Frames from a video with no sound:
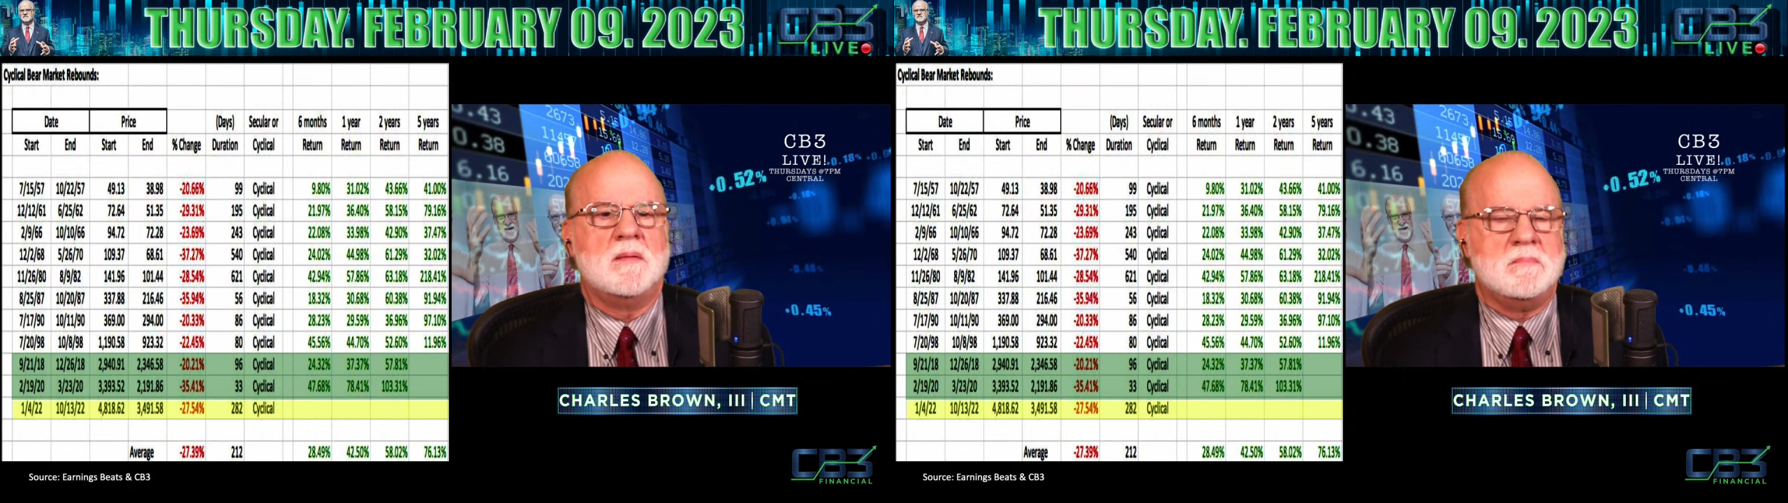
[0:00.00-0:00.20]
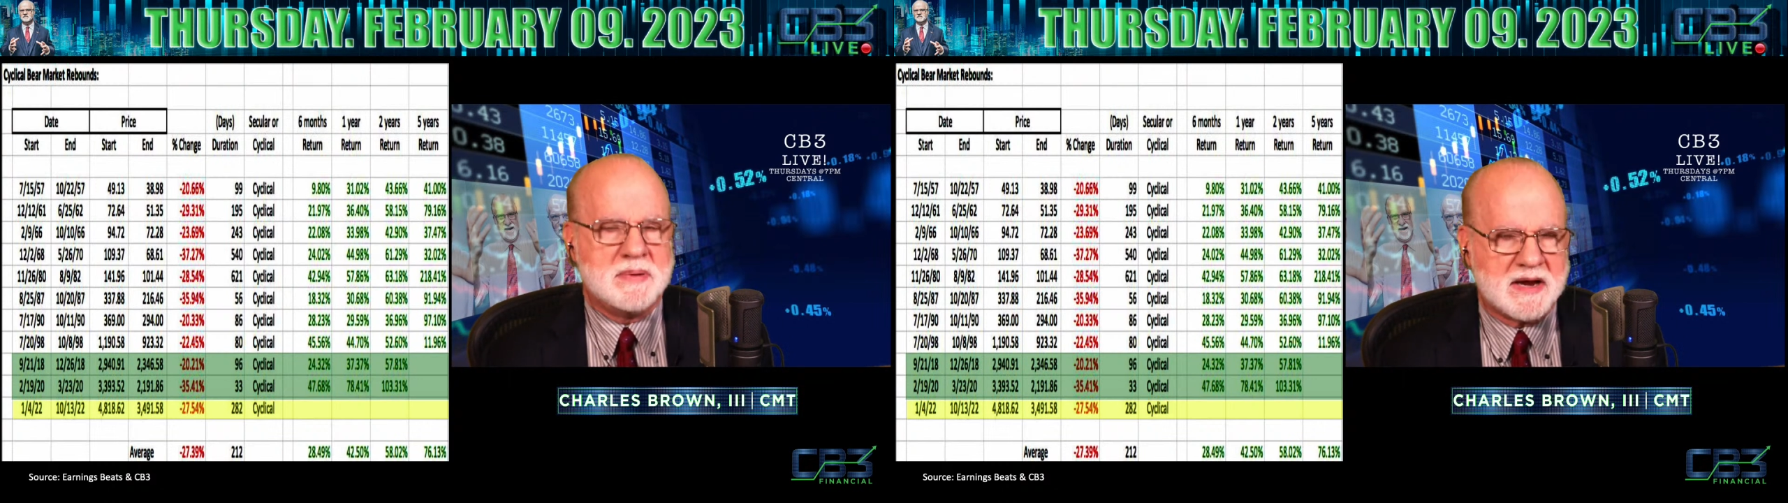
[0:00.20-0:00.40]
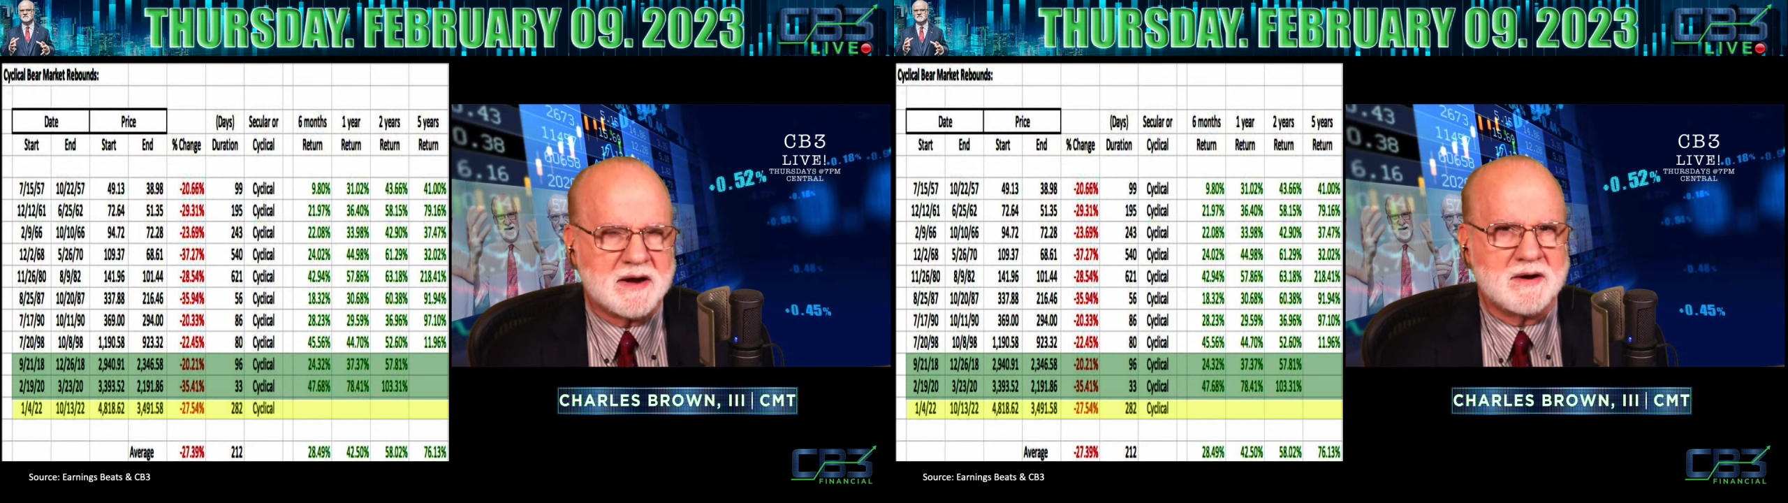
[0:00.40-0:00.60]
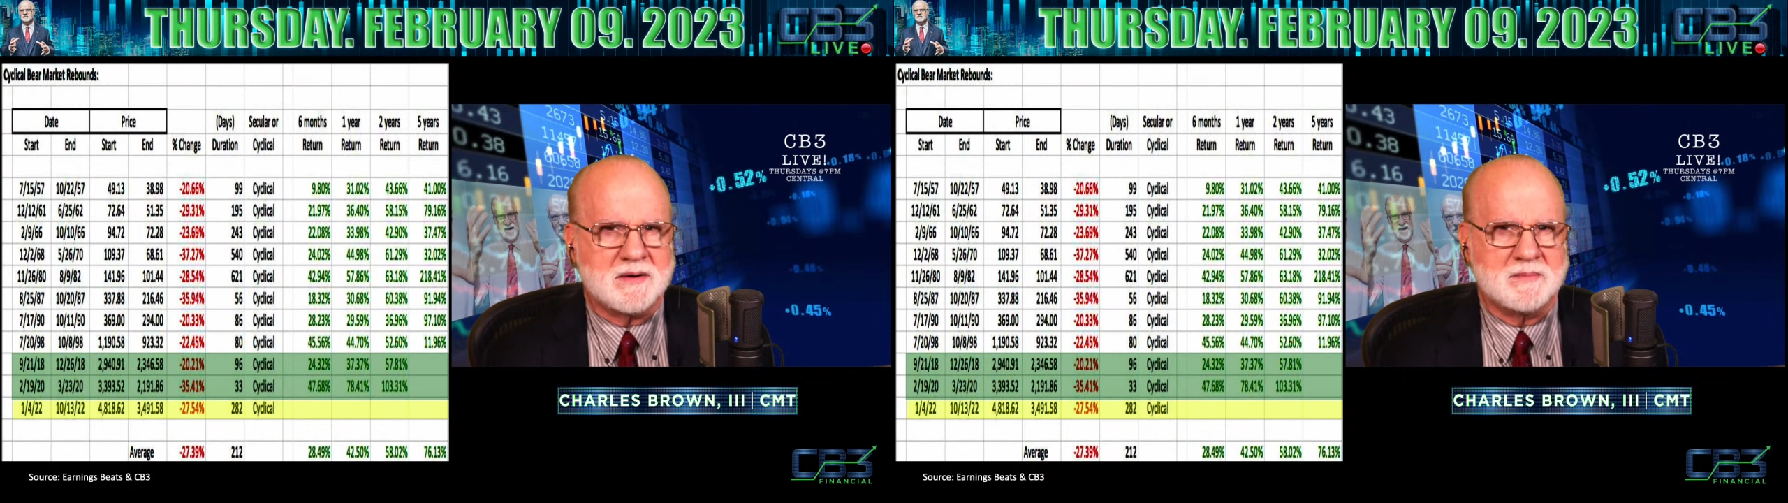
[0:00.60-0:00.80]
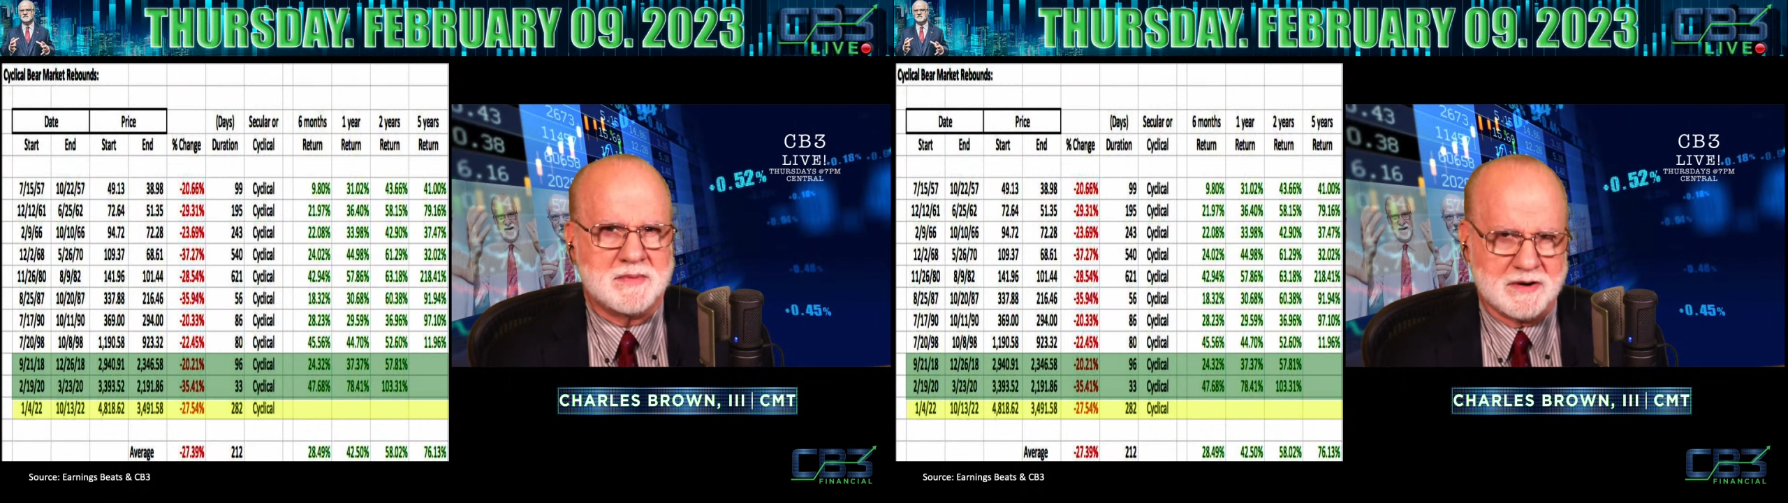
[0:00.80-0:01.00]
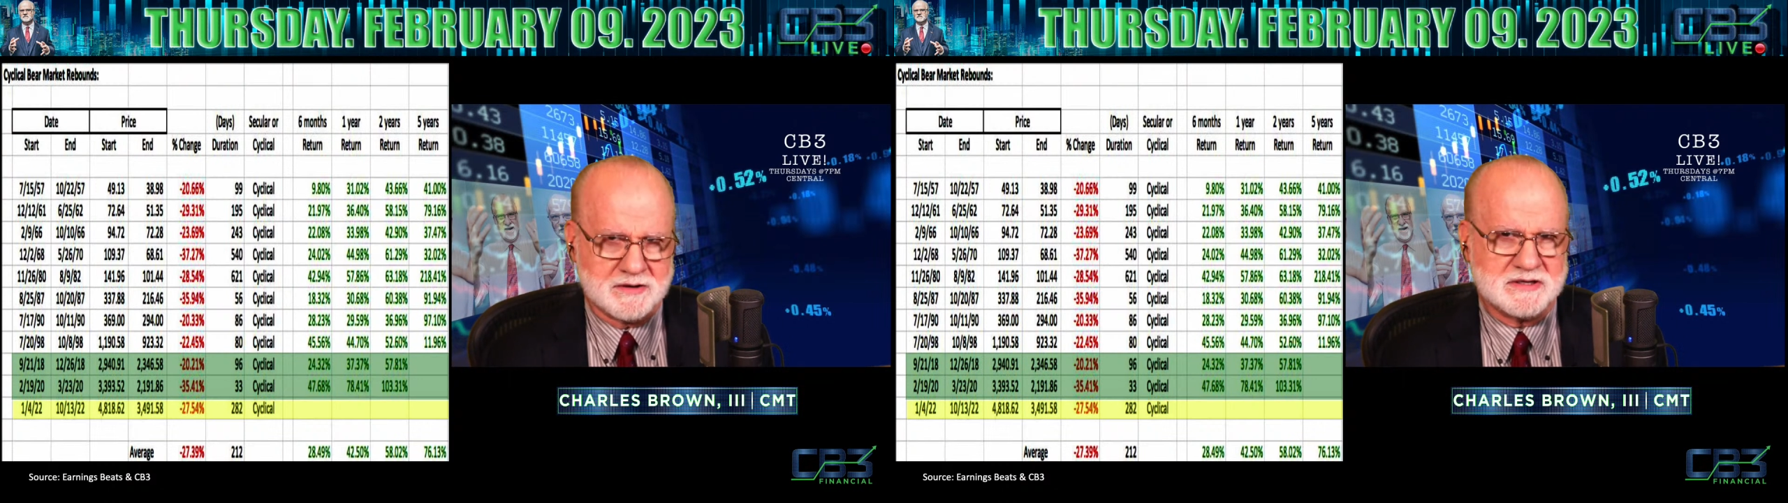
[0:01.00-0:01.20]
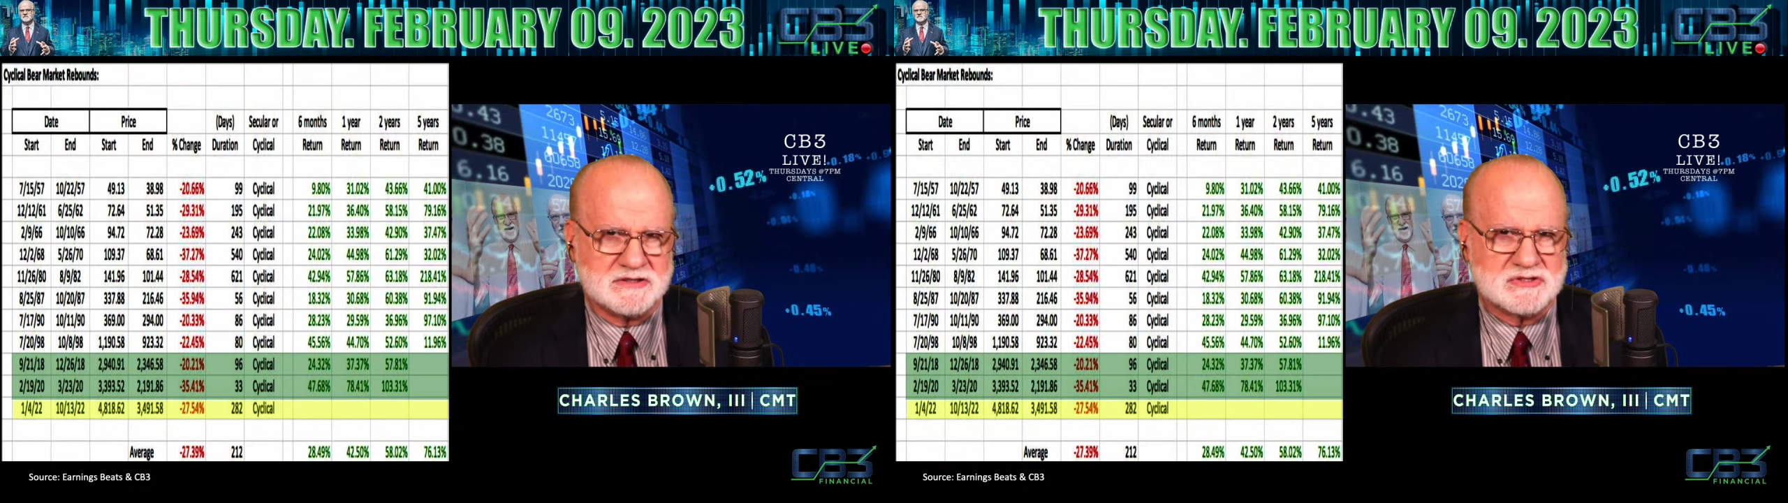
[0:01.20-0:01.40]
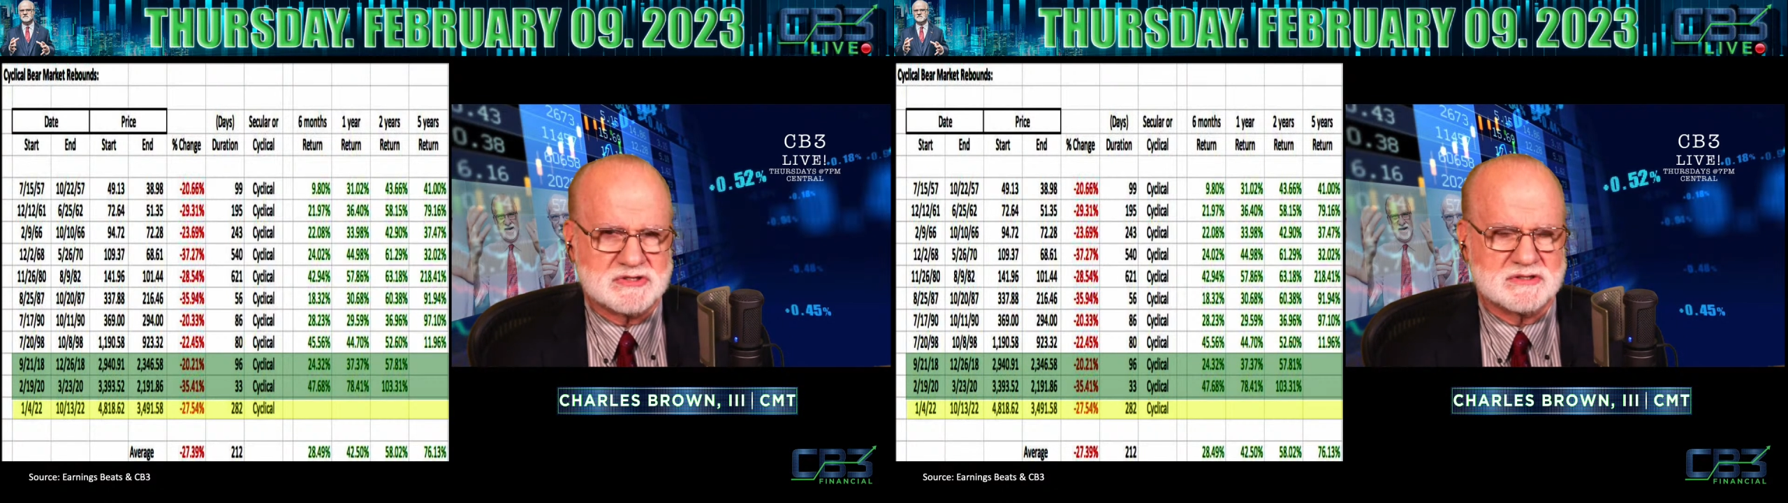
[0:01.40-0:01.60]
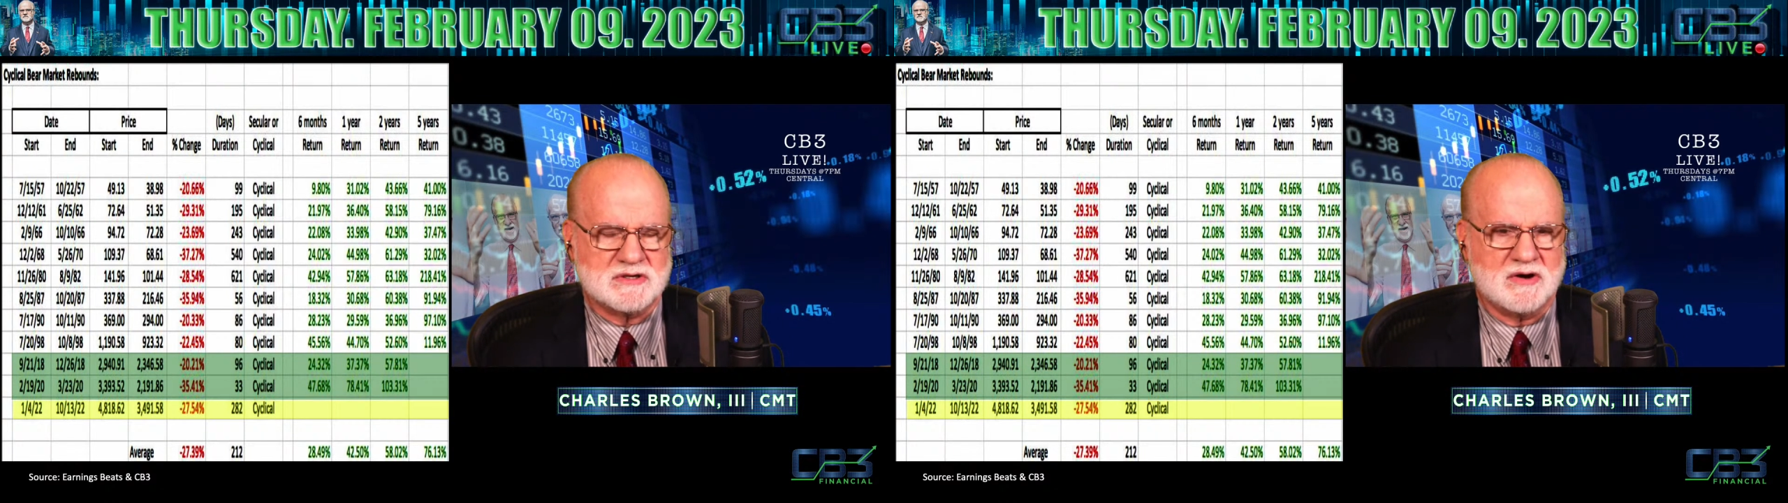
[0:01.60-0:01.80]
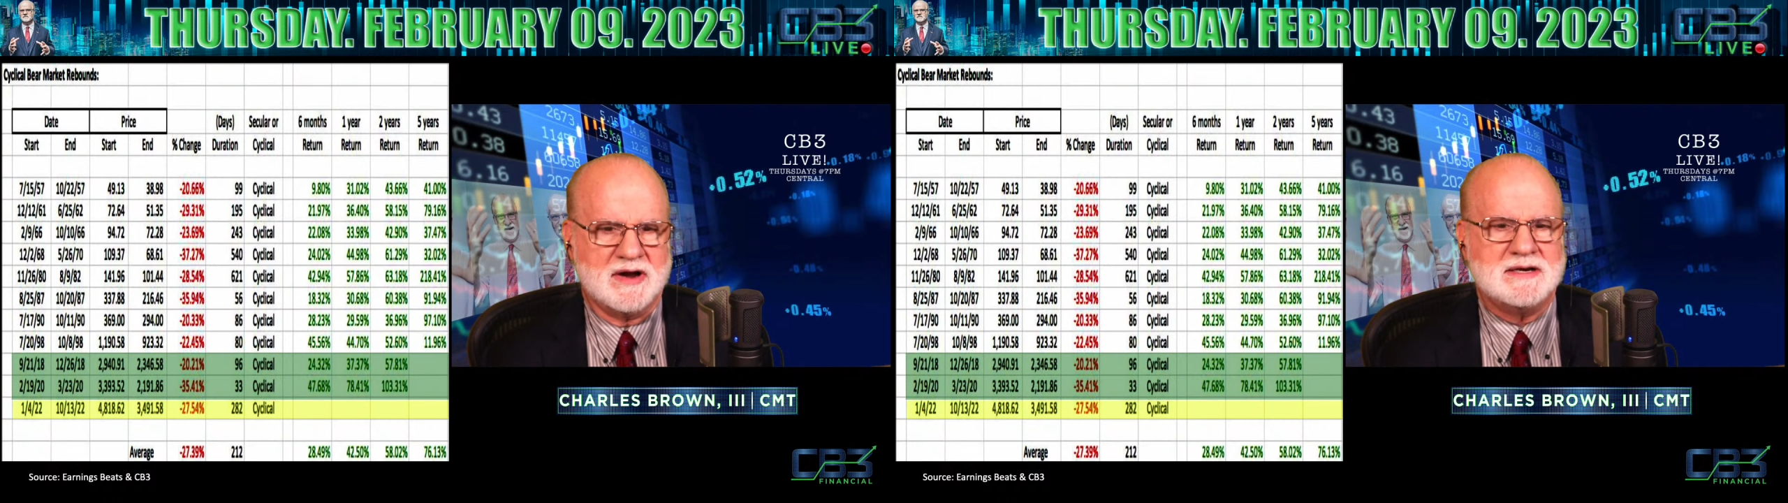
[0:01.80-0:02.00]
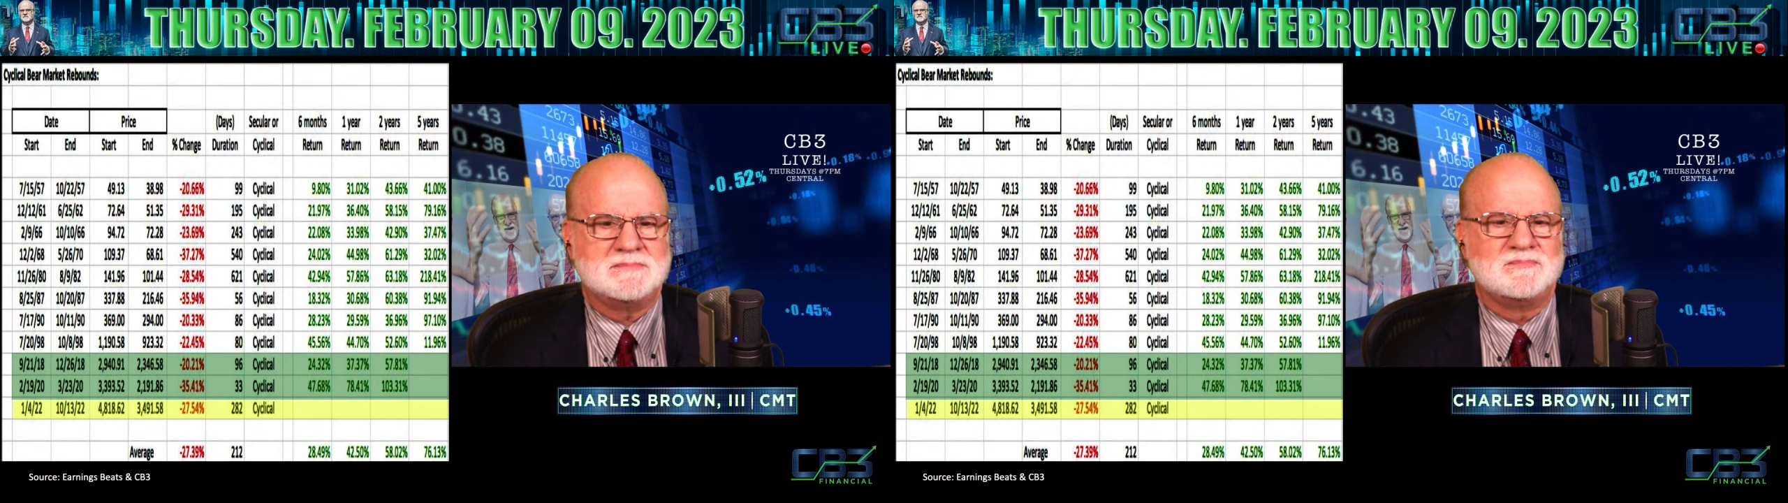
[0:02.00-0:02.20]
bear markets. All right.